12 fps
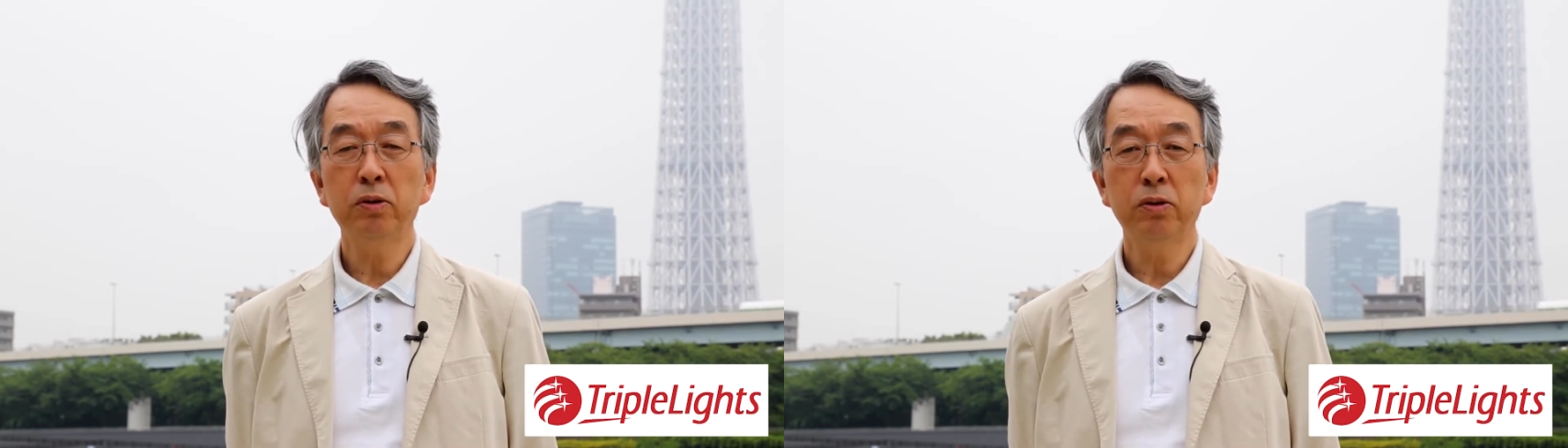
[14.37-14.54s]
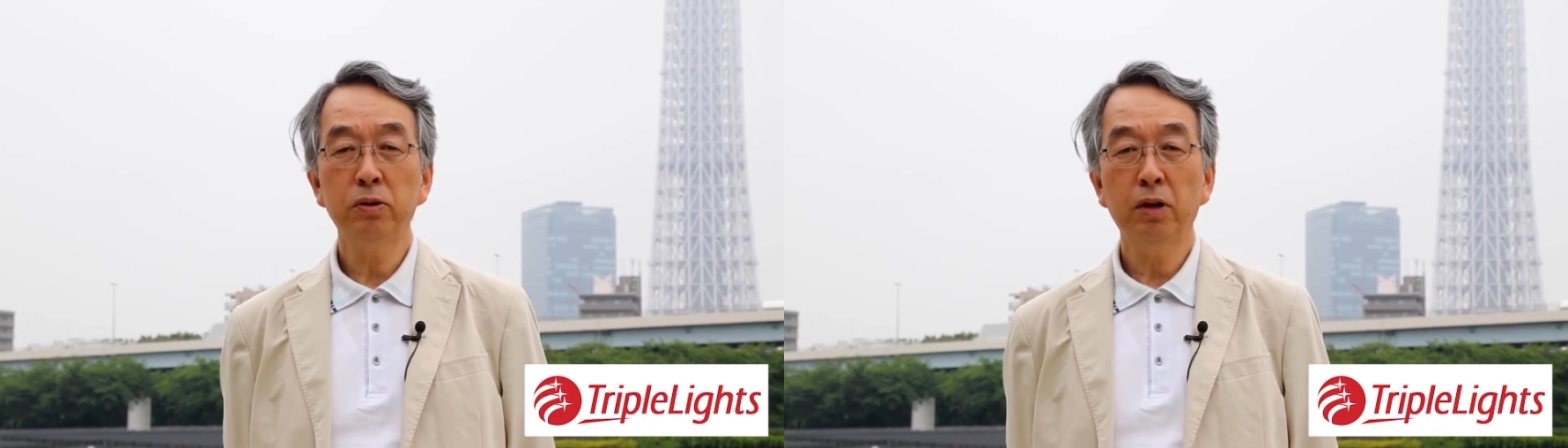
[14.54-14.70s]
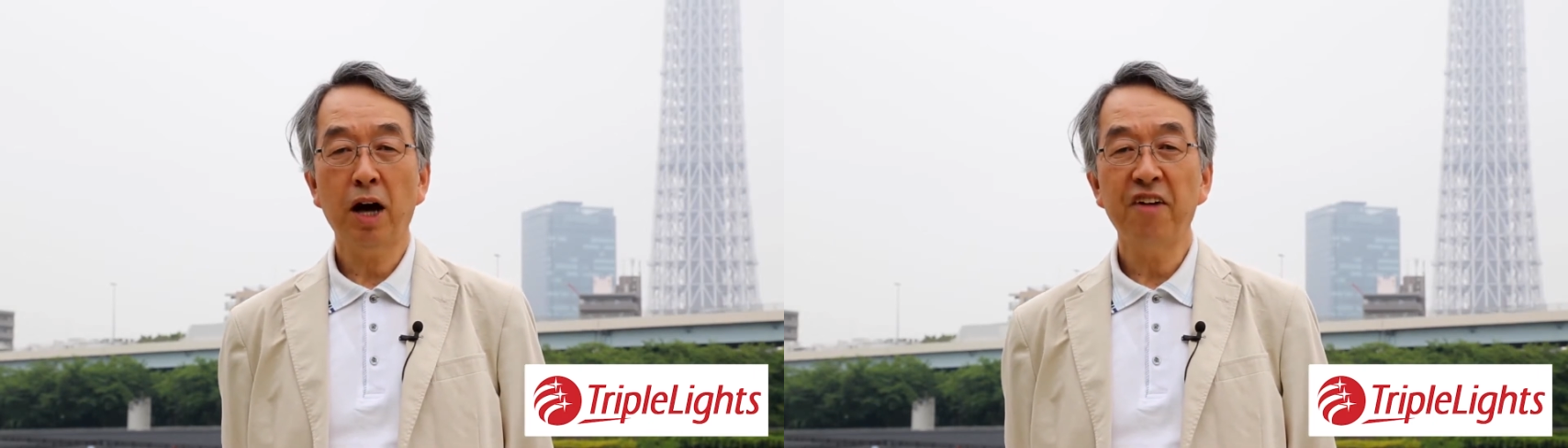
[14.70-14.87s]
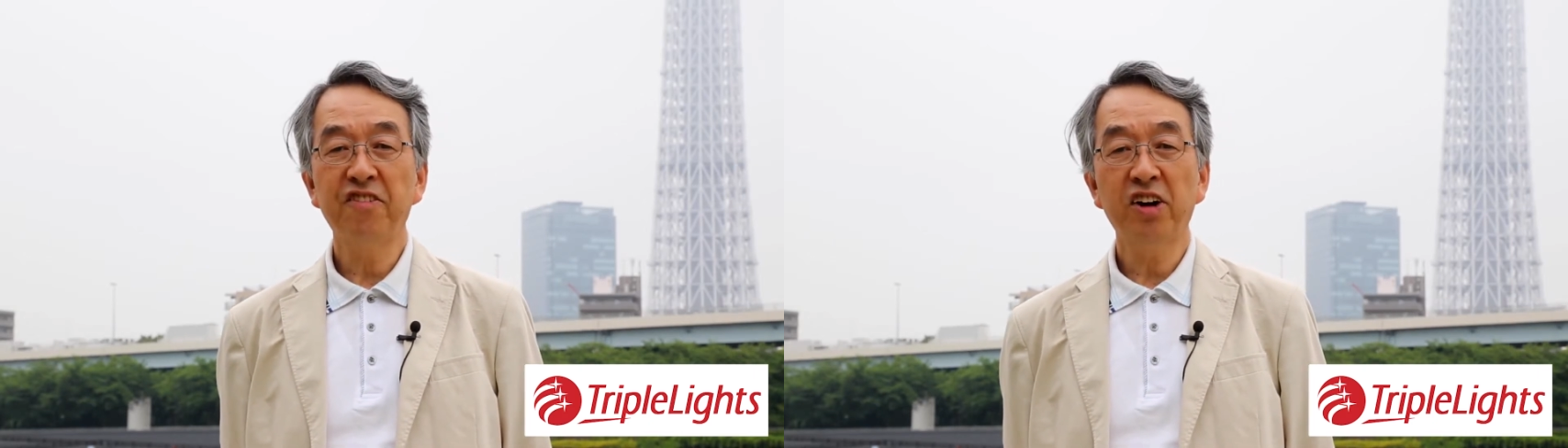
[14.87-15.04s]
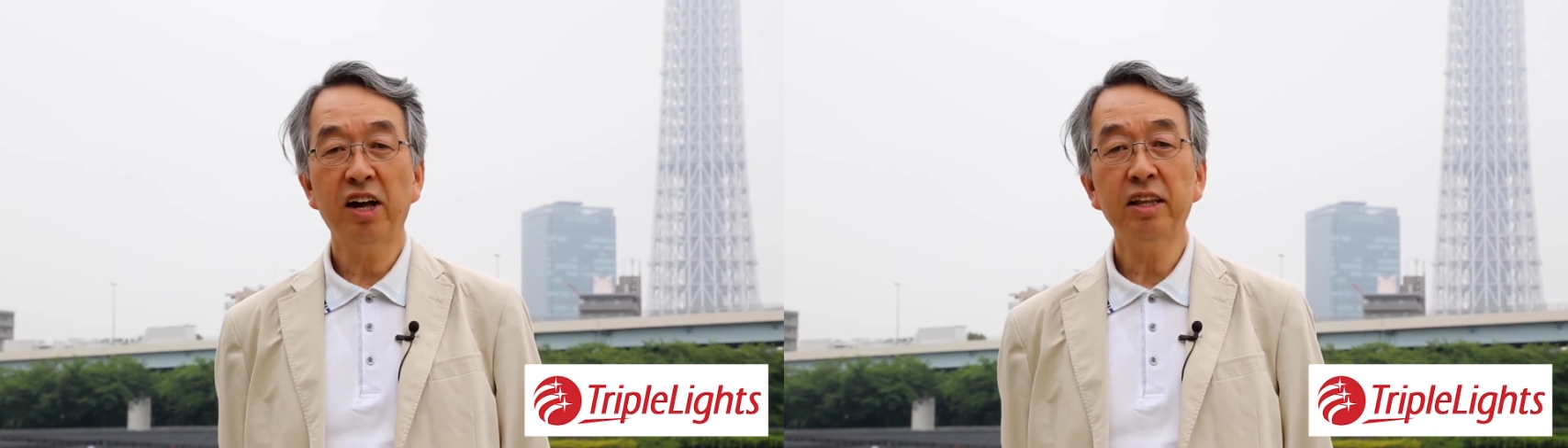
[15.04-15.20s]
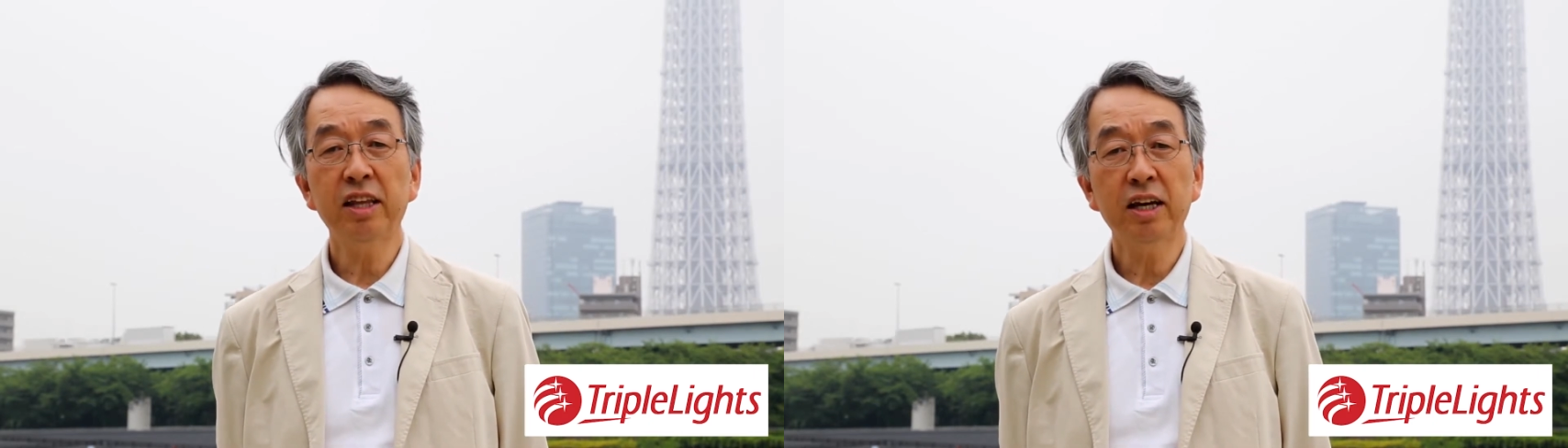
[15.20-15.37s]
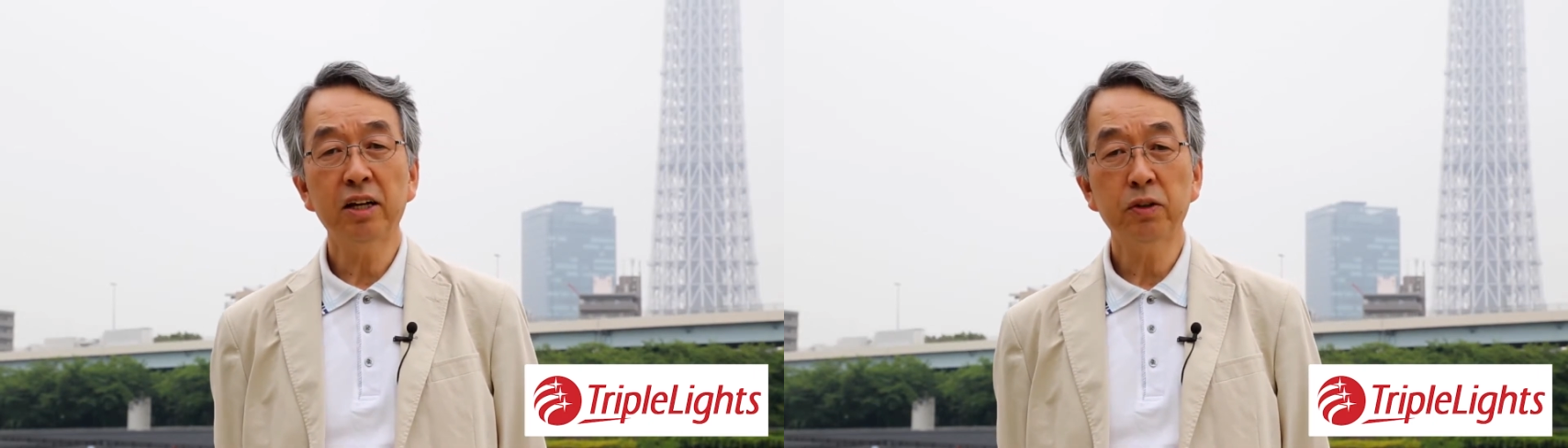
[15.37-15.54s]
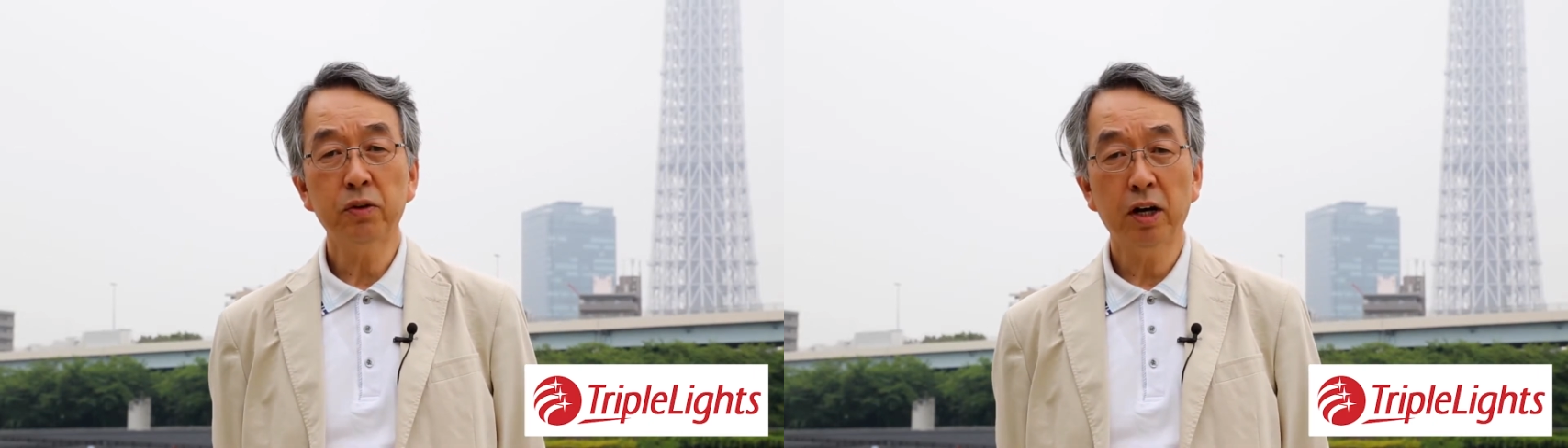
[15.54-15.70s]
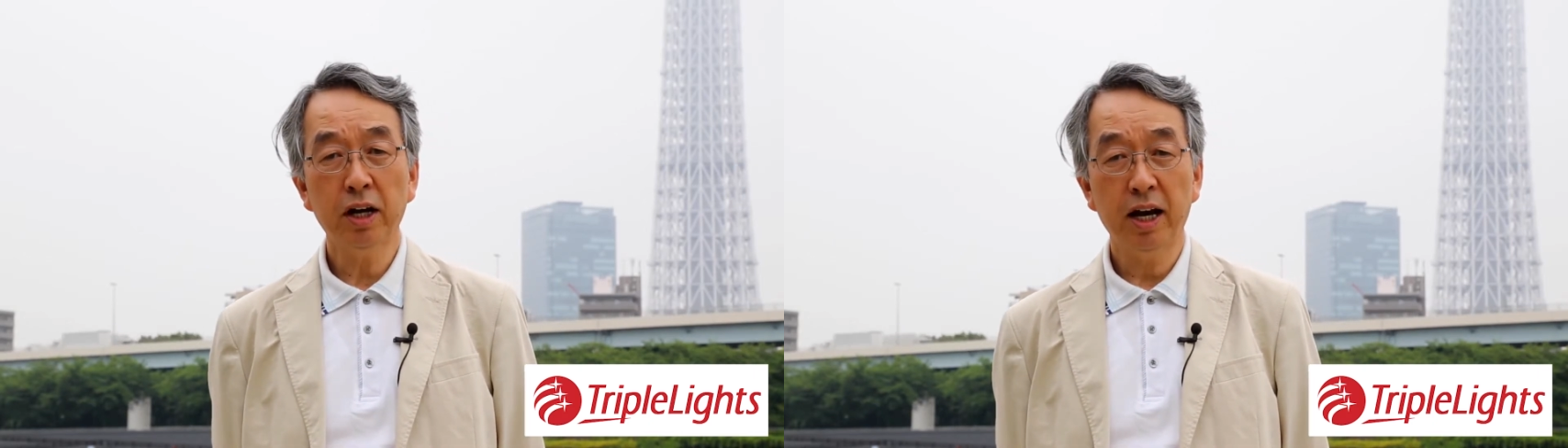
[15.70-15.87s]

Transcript: to a volunteer tour